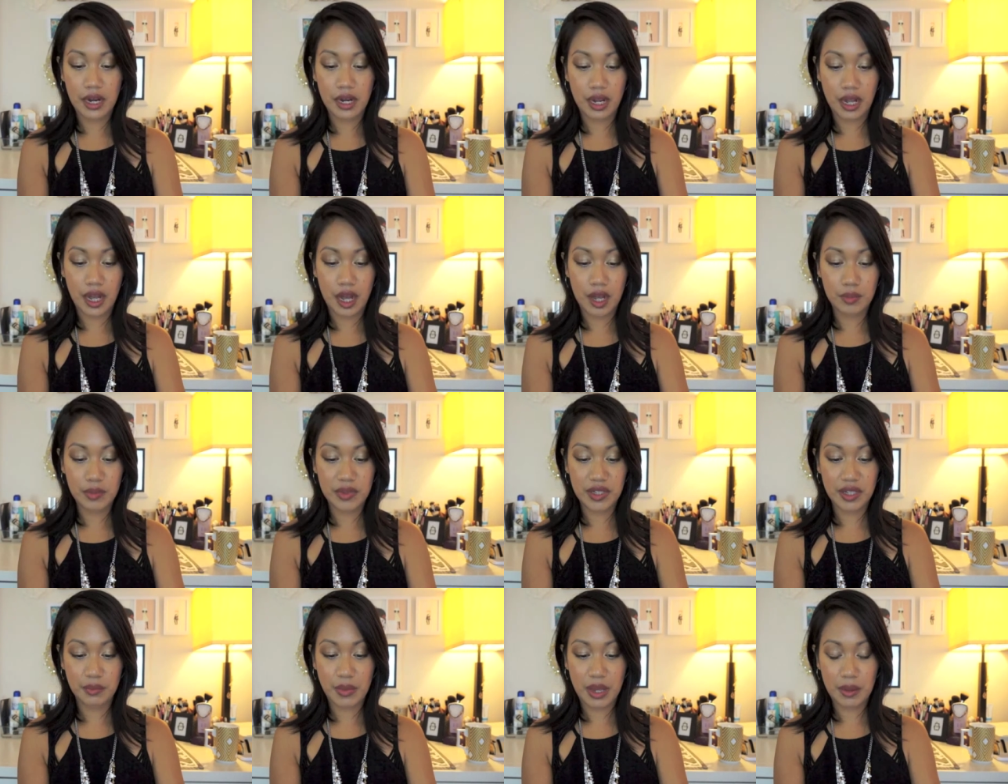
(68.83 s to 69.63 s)
it
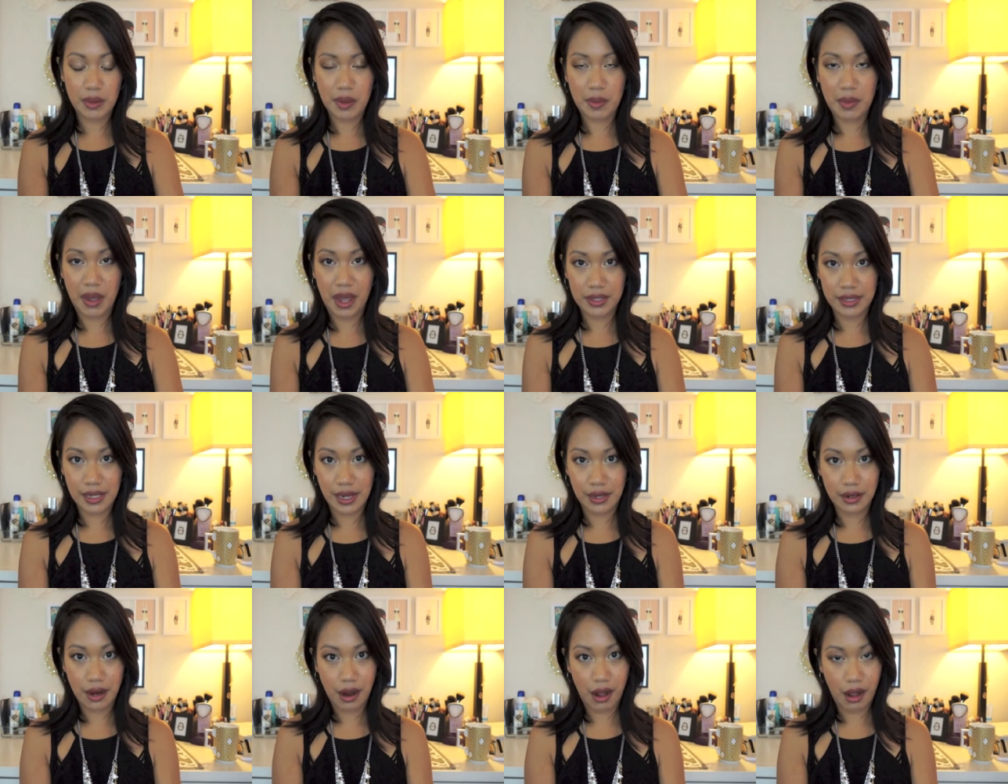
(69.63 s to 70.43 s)
comes in maybe about
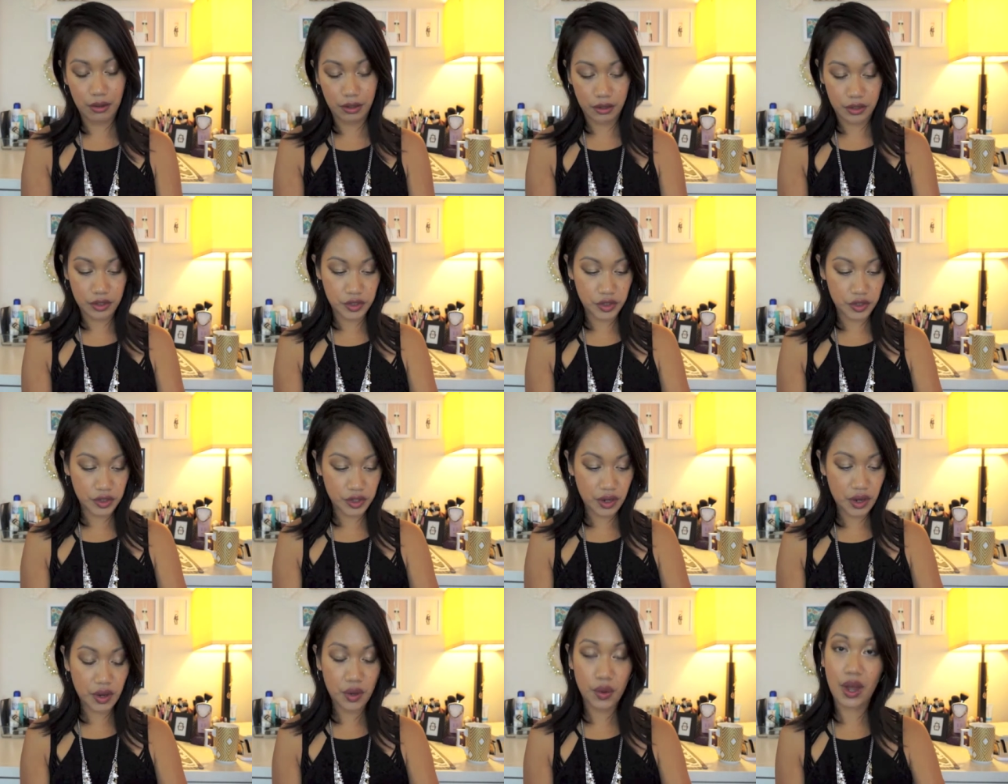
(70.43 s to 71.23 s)
10 colors or
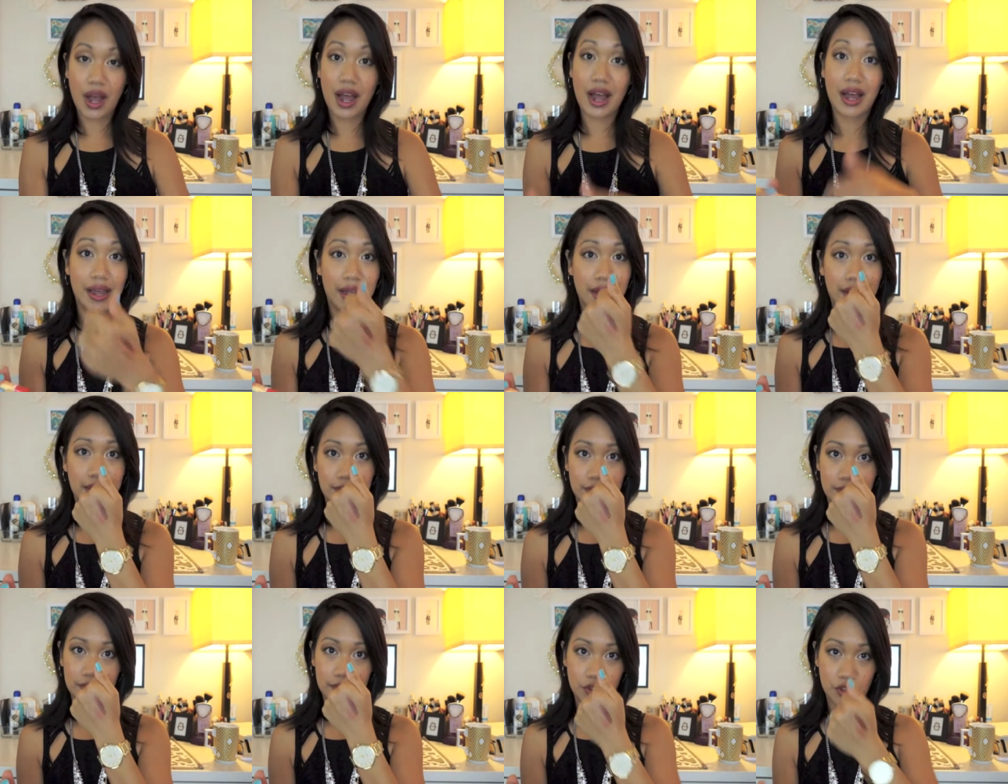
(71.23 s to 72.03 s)
so. I
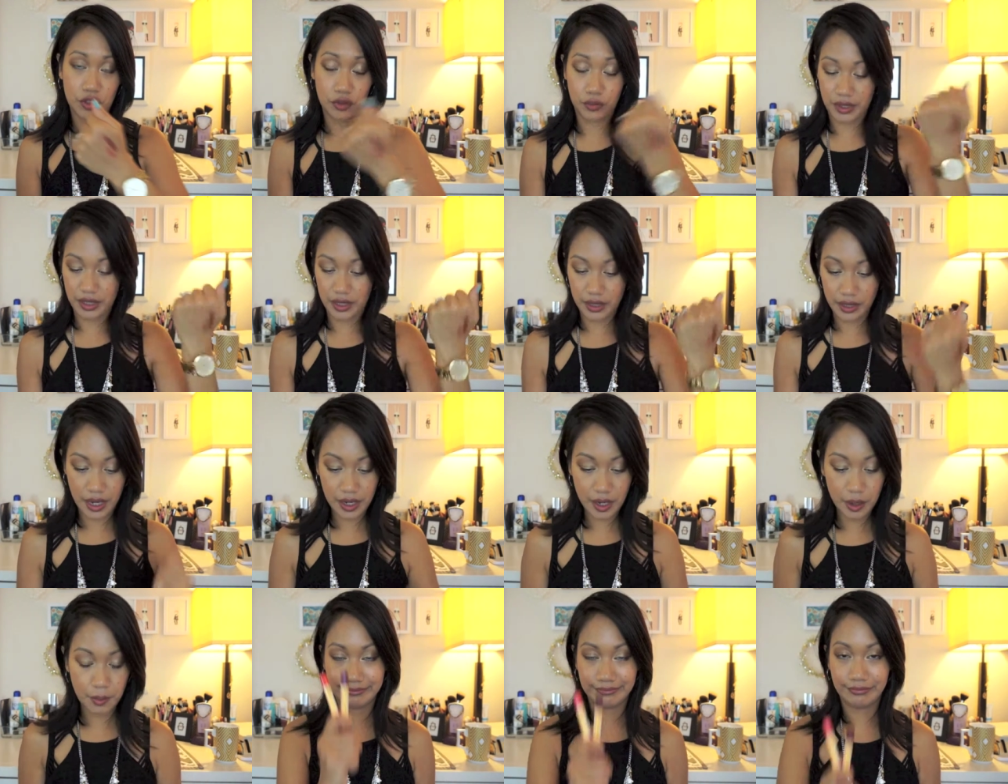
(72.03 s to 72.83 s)
just really
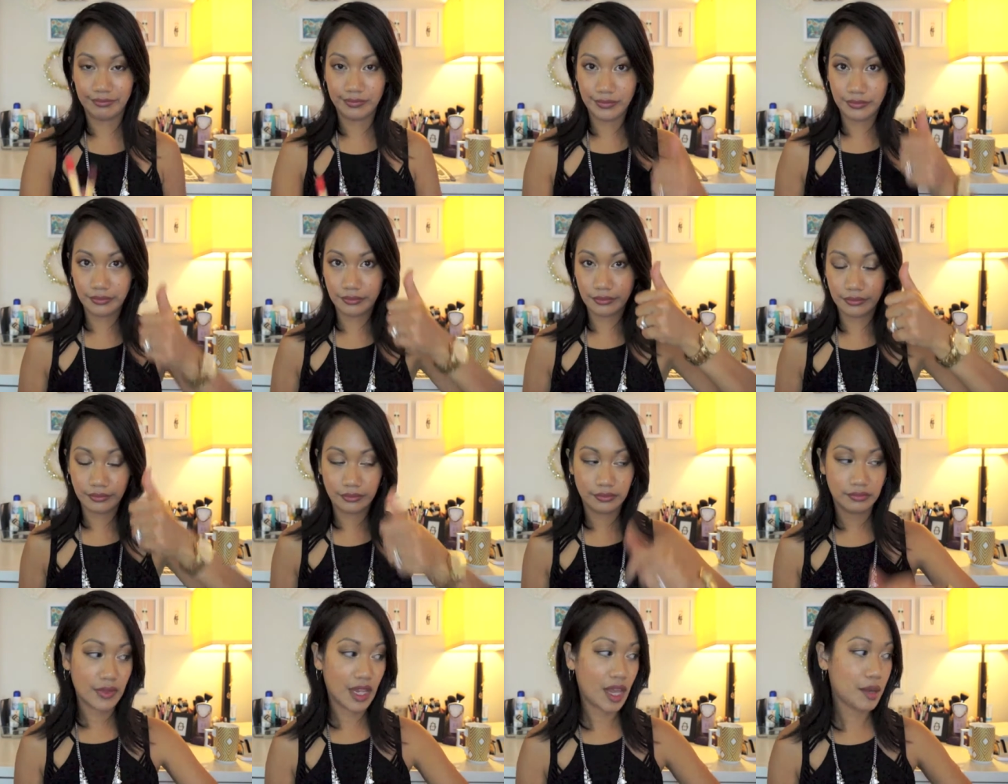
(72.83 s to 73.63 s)
like them.
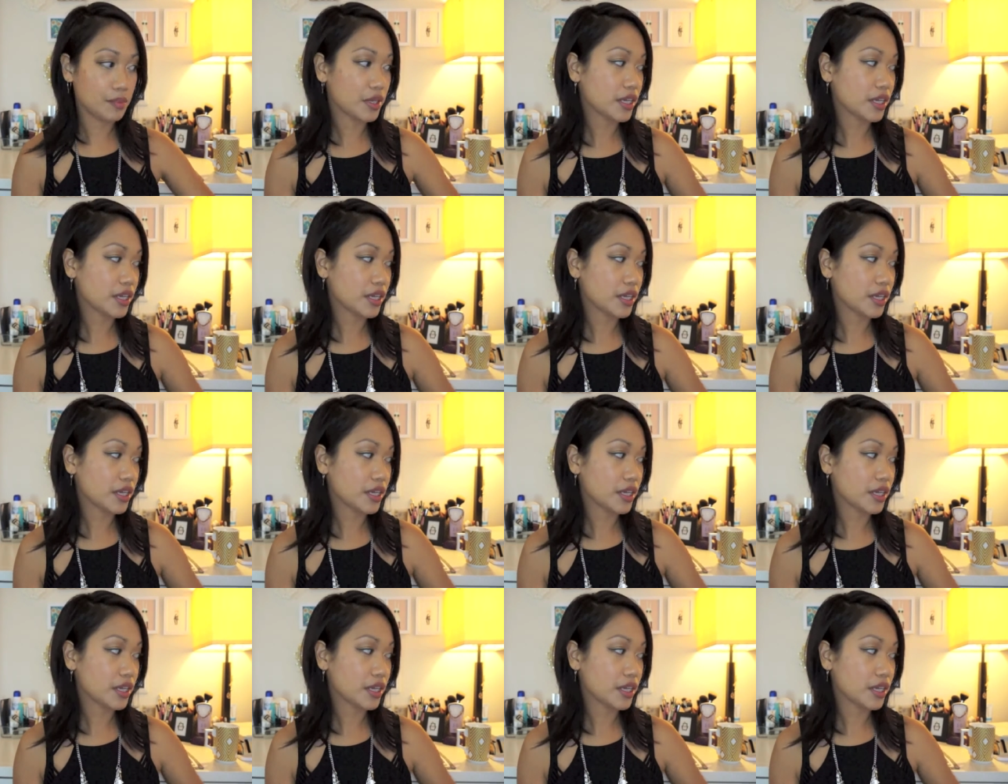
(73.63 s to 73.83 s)
A+.